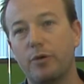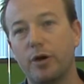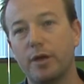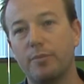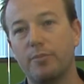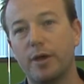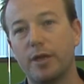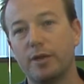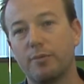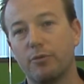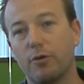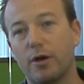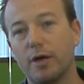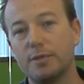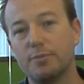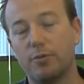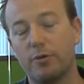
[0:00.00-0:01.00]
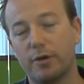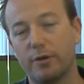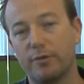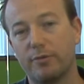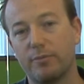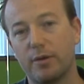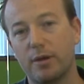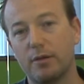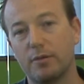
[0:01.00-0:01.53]
might have been the price point
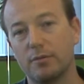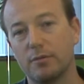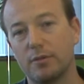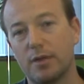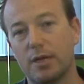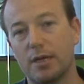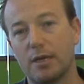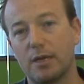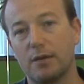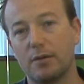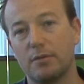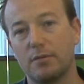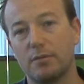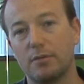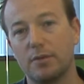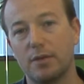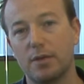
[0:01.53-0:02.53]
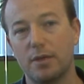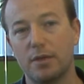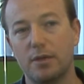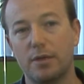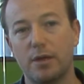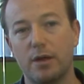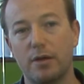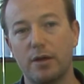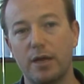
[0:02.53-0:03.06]
as well.
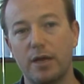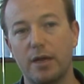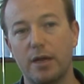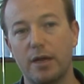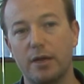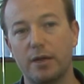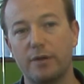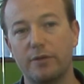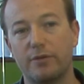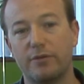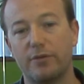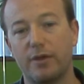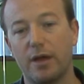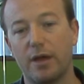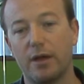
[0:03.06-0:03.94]
It is